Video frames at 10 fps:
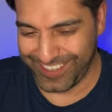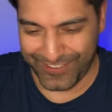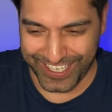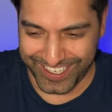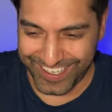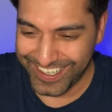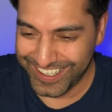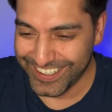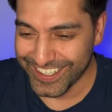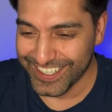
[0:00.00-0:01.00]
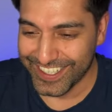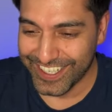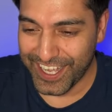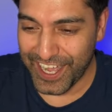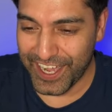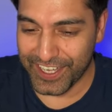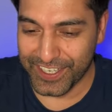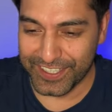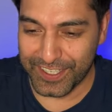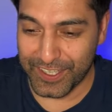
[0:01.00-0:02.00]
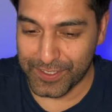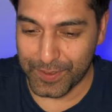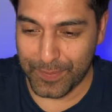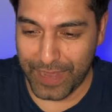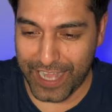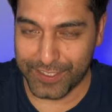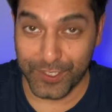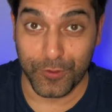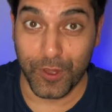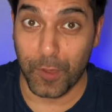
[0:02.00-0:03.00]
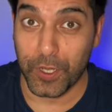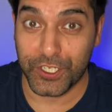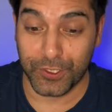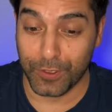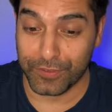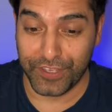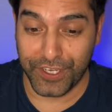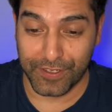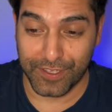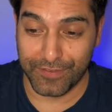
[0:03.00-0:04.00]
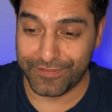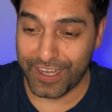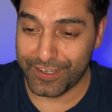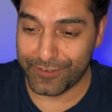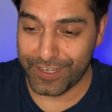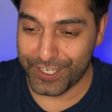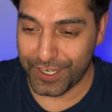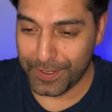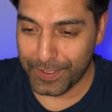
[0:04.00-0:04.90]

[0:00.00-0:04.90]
Kidding. Those are the bad days. Do not watch the old videos. They're very cringy.